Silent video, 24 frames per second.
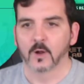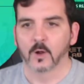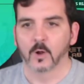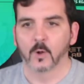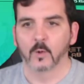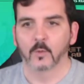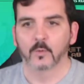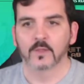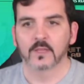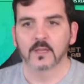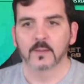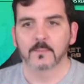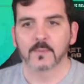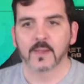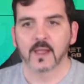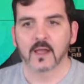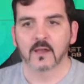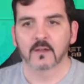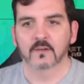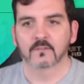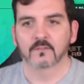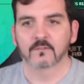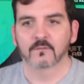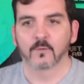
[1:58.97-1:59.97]
only
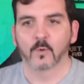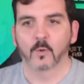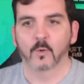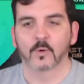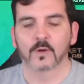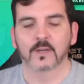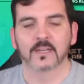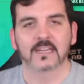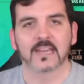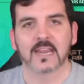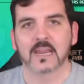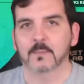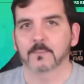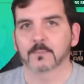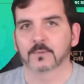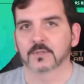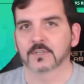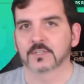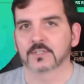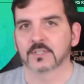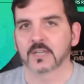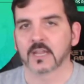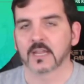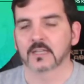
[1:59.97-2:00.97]
about
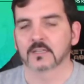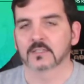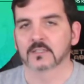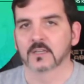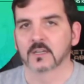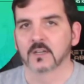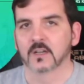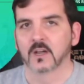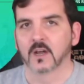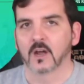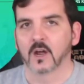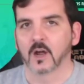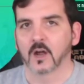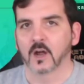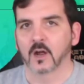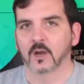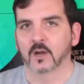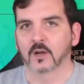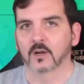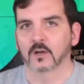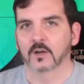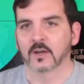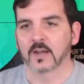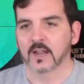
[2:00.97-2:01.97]
48%
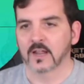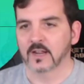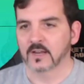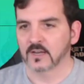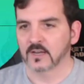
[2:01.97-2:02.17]
are